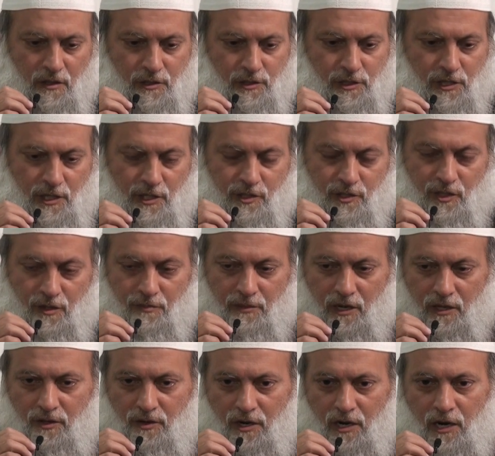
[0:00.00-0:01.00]
She is the
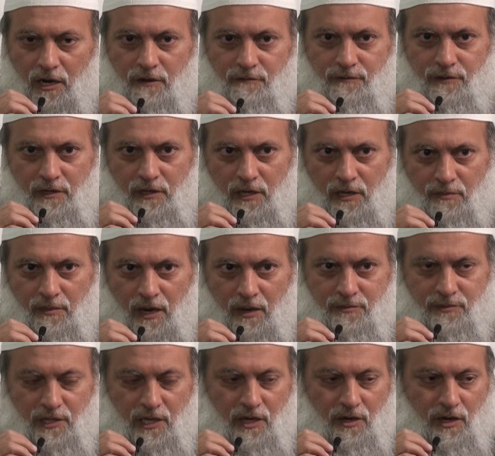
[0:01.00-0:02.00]
mother of
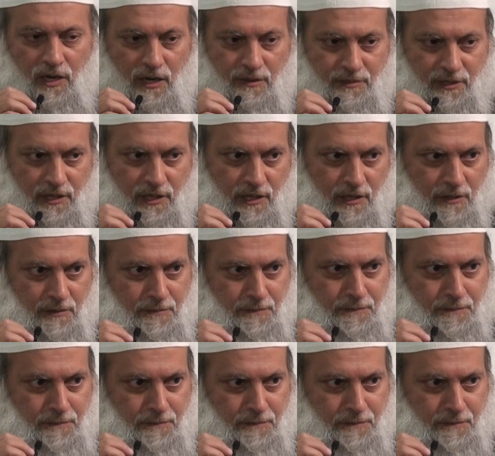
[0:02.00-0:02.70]
Imam Zain al-Abidin.